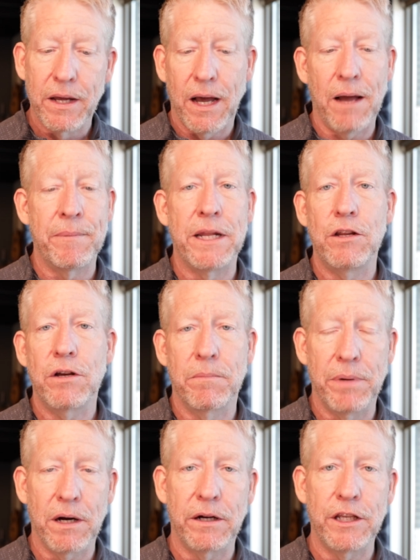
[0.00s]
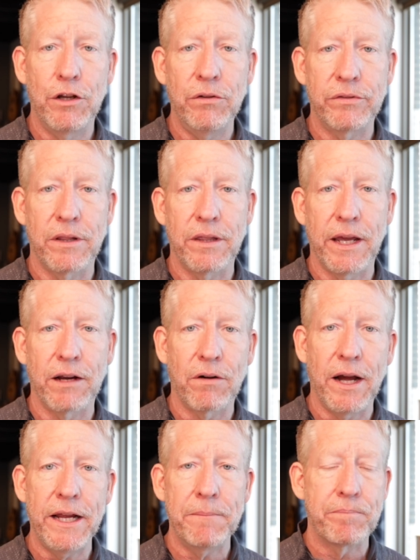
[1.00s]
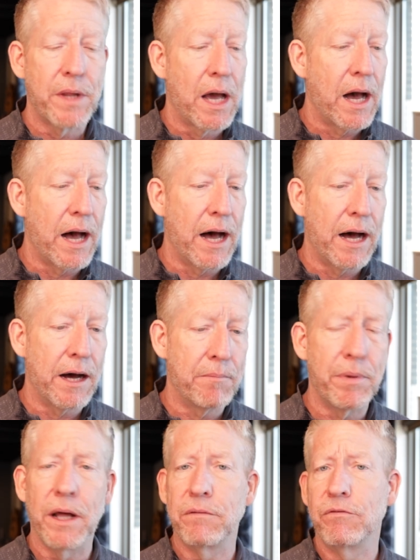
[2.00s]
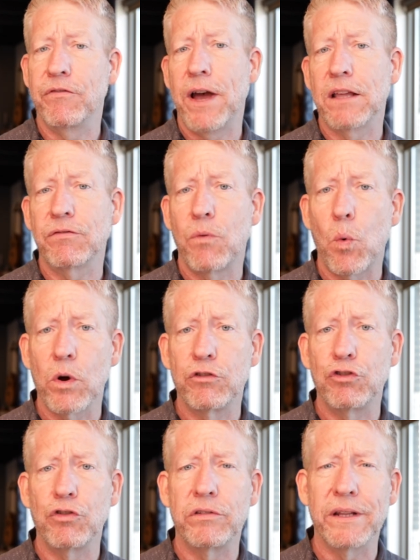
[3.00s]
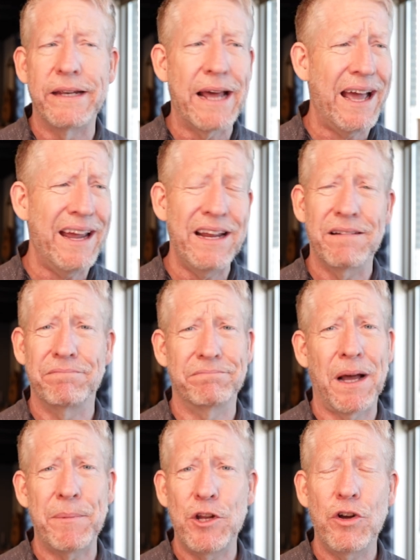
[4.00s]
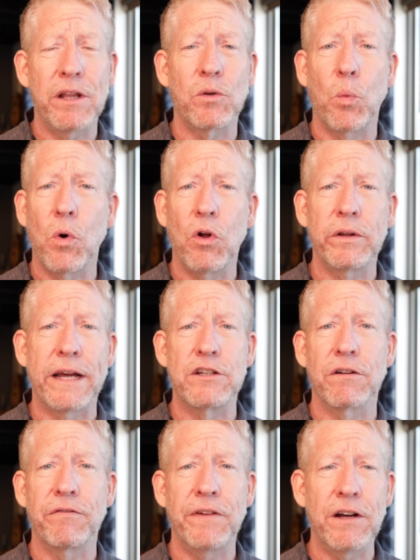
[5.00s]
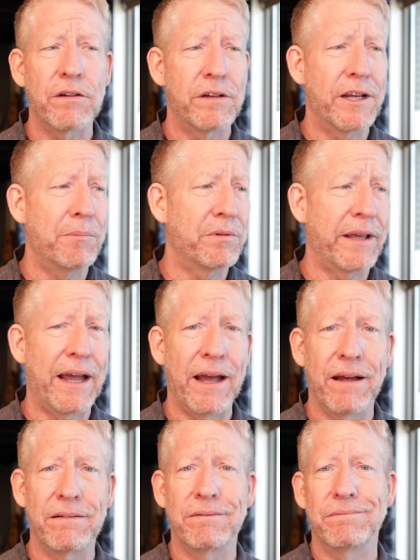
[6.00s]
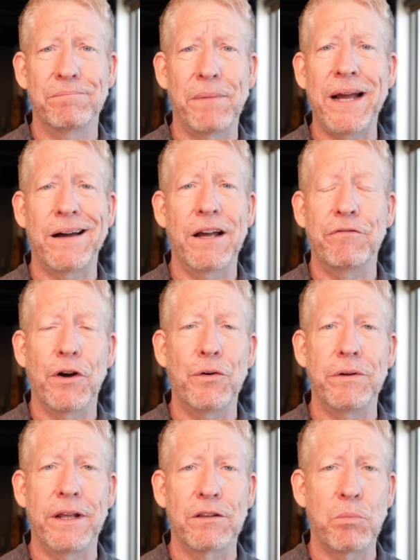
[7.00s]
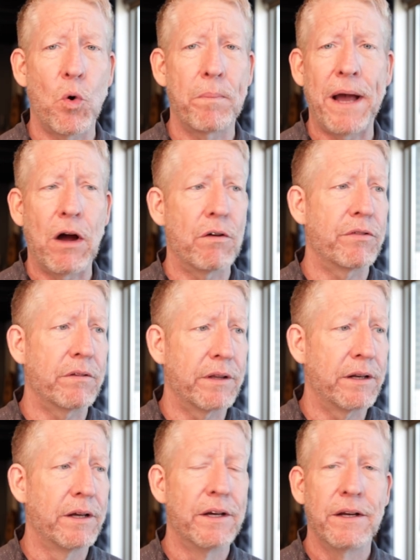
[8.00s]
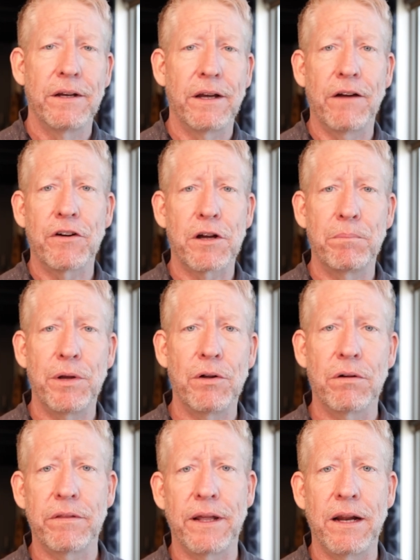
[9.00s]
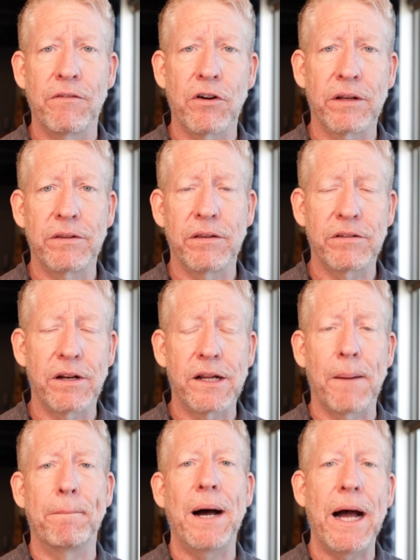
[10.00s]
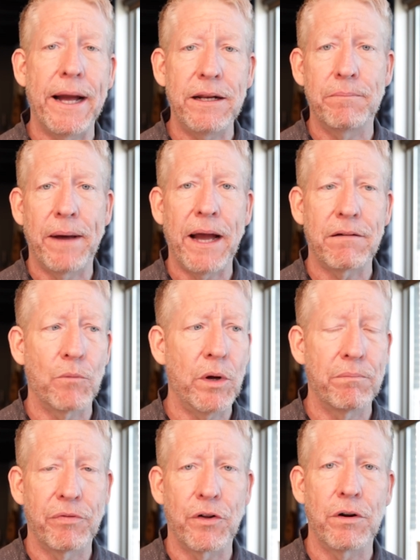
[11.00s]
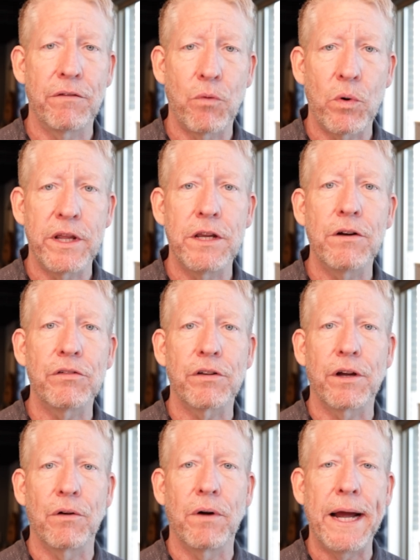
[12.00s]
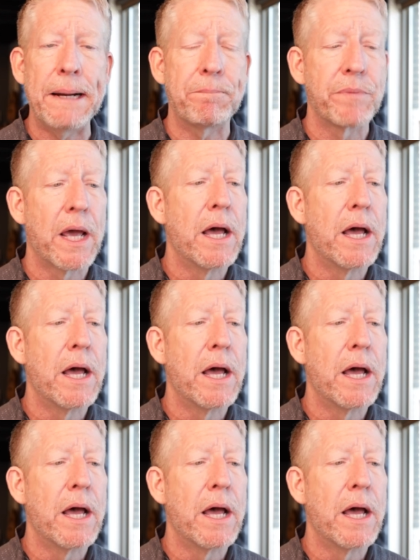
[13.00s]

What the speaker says: I mean, you could barely use the thing, right? But fast forward to today, I mean, you got the world at your fingertips, and my iPhone is more powerful than every computer that ever existed combined back, 30, 40 years ago, right?